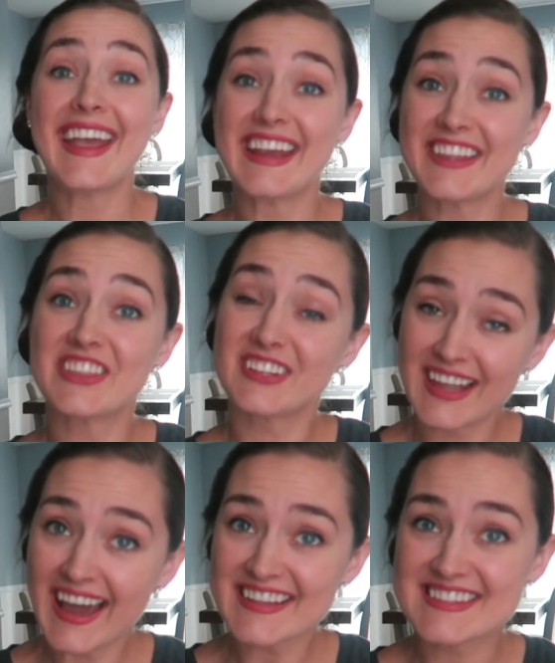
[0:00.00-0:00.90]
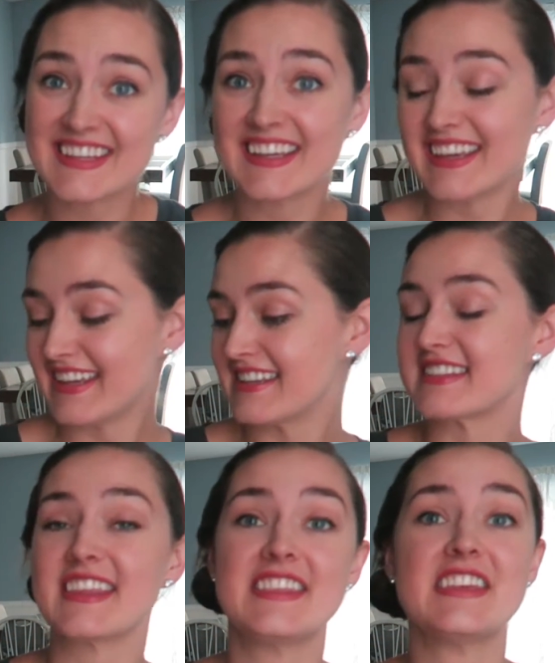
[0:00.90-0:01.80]
And the last thing
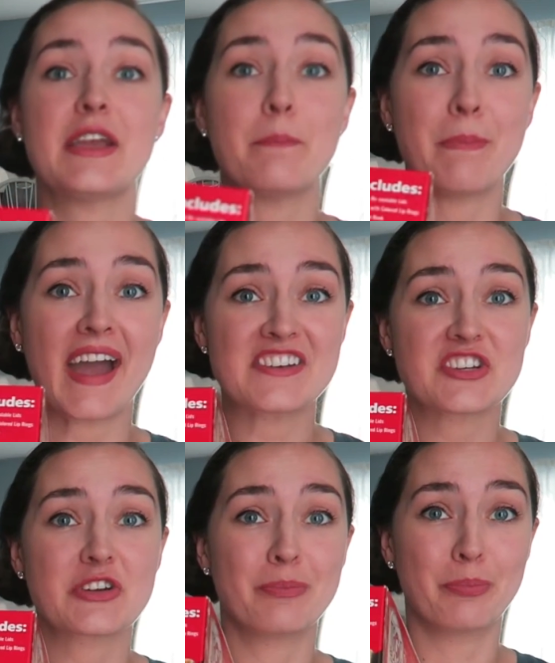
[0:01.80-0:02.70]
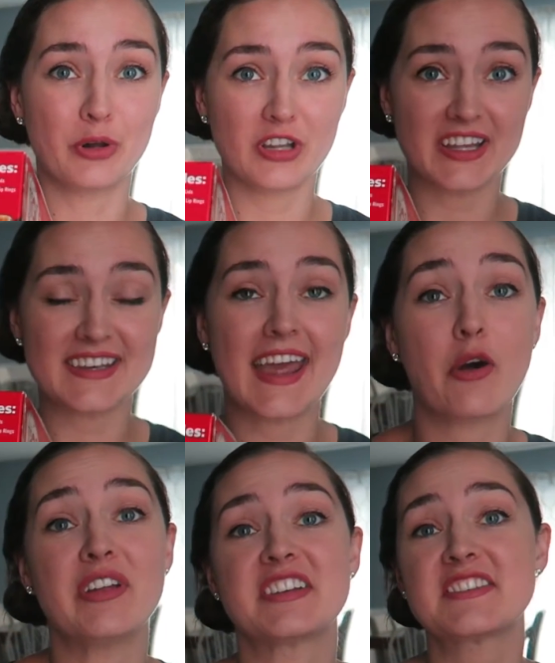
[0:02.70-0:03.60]
is the magic bullet.
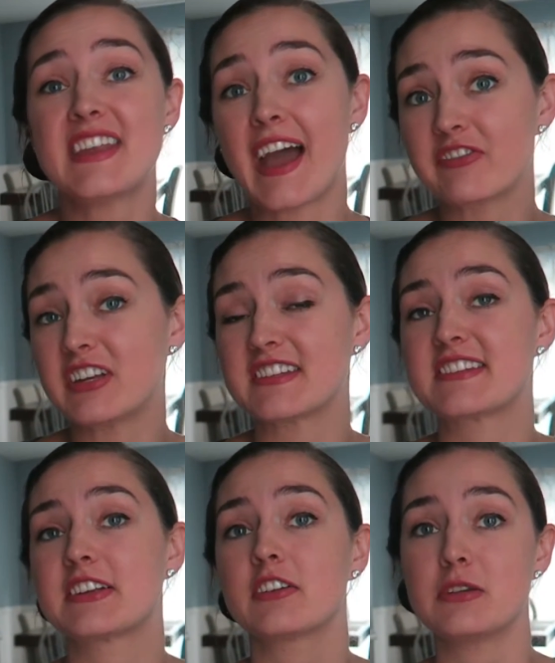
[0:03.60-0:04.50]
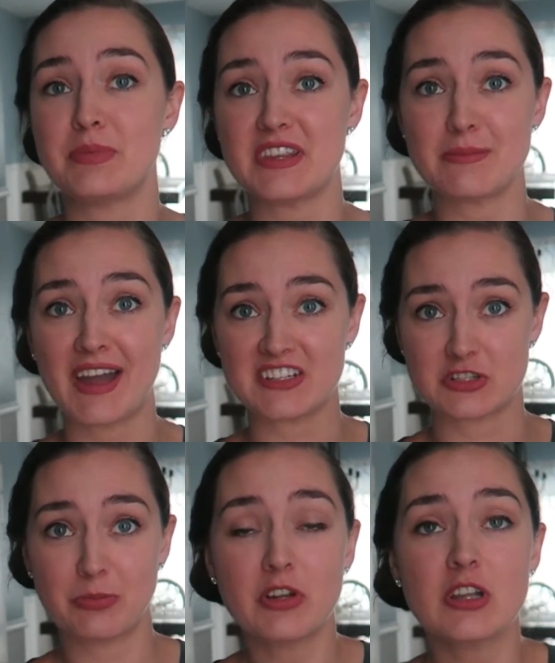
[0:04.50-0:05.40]
Now, it doesn't have to necessarily be the
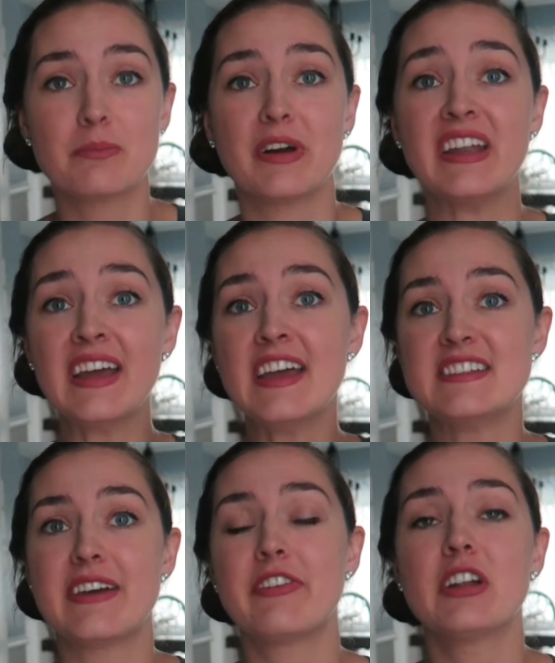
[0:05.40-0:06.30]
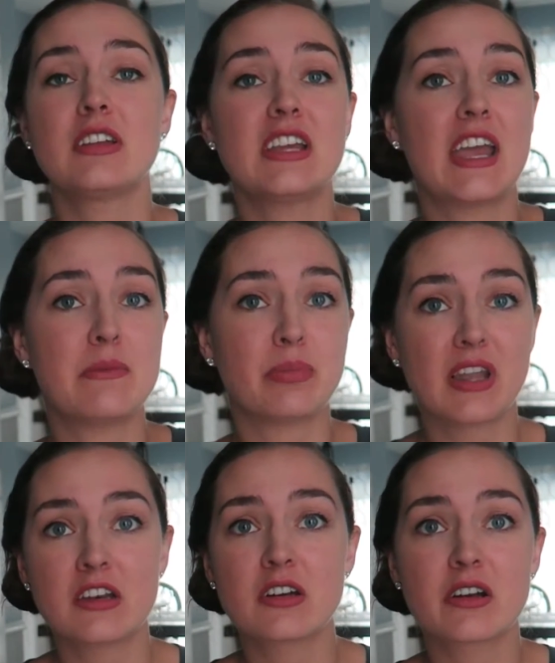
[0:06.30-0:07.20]
magic bullet, but definitely a
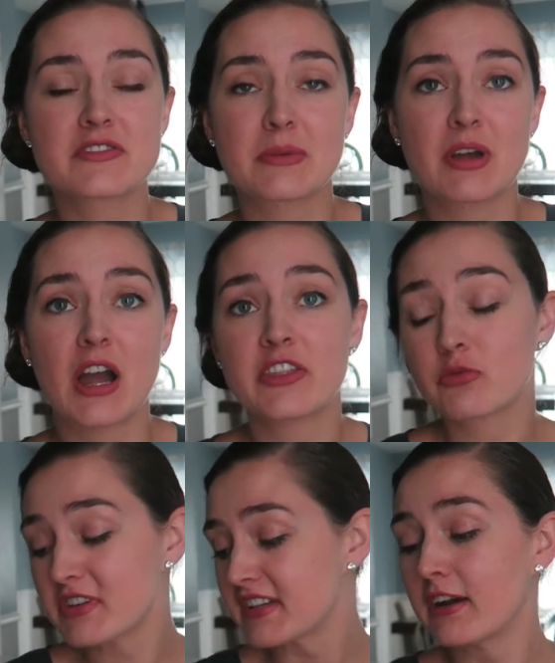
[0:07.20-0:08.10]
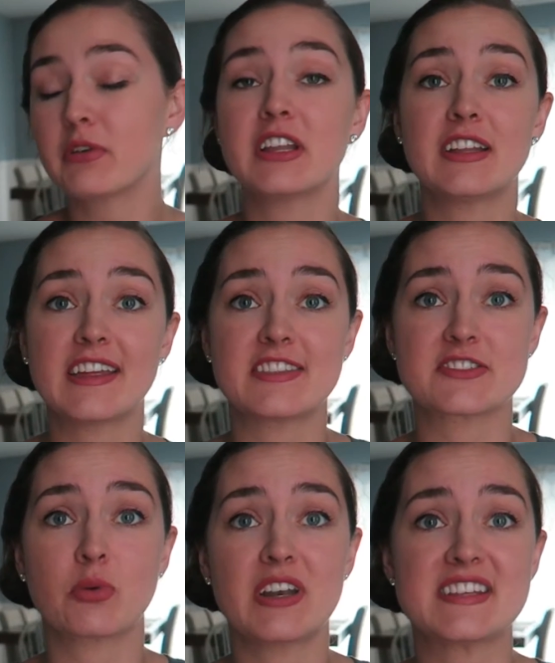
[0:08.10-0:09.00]
blender of some kind. The reason I really like
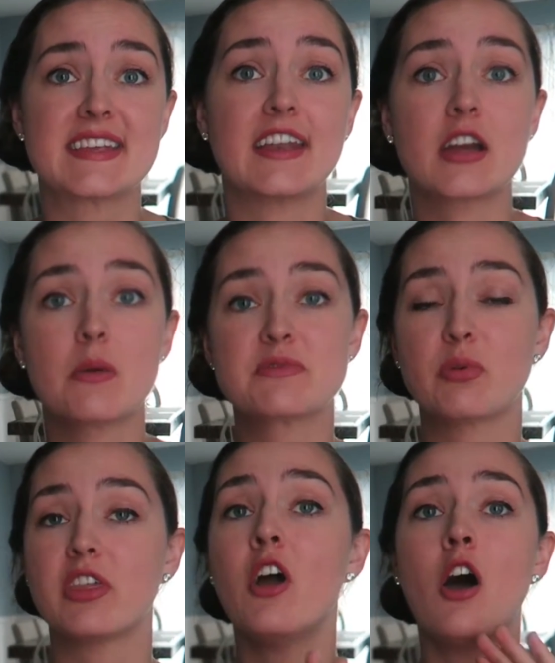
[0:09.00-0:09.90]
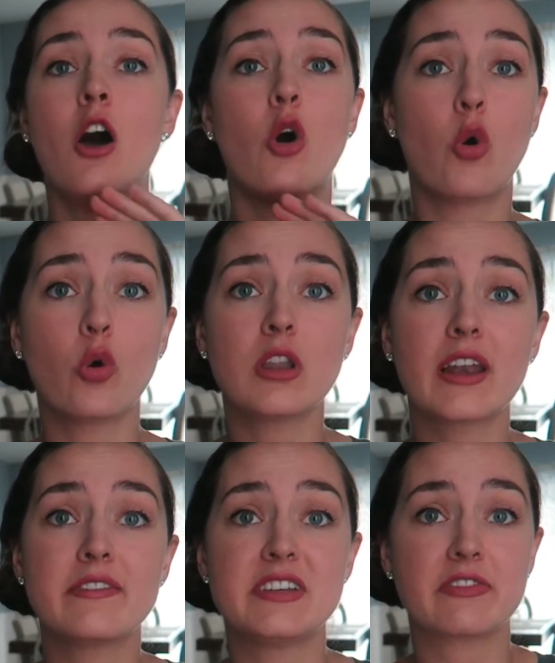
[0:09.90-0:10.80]
this one is that it comes with a whole
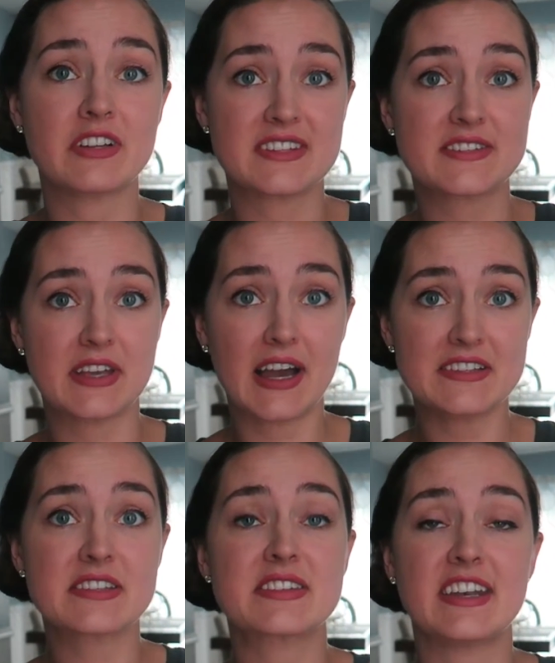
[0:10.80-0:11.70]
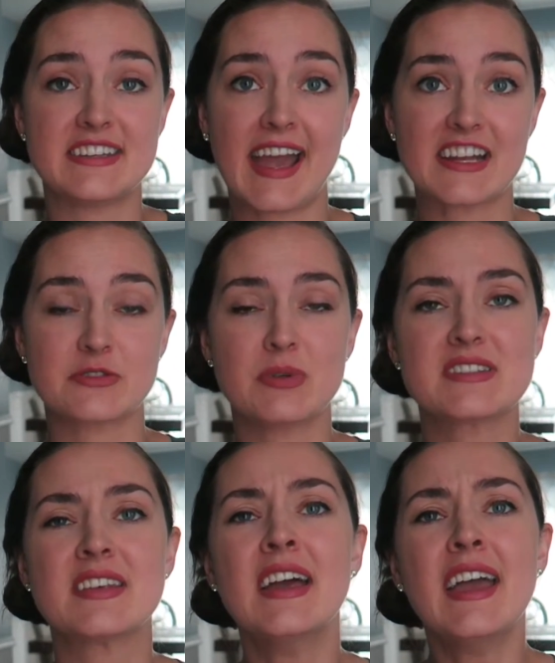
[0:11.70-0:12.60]
lot of different sizes and
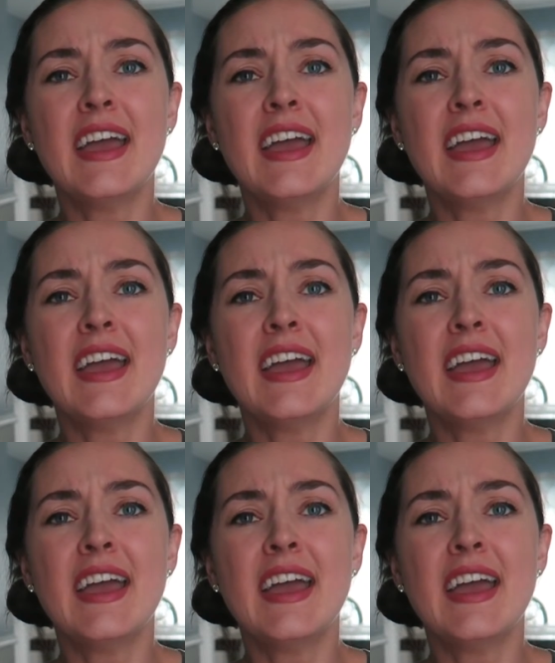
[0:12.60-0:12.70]
attachments.